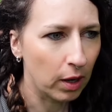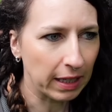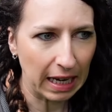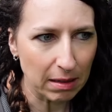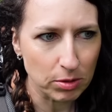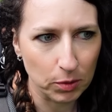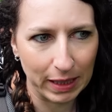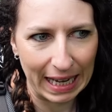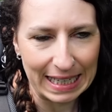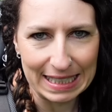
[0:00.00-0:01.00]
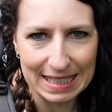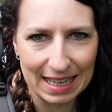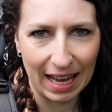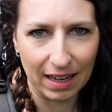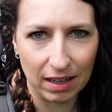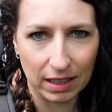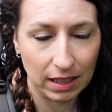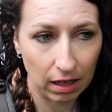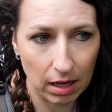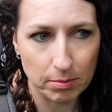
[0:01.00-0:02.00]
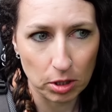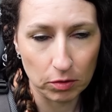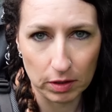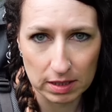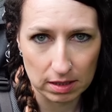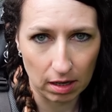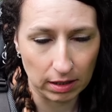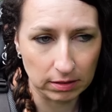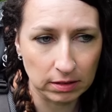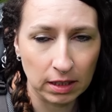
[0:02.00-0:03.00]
I came to a gate and I climbed over the stile,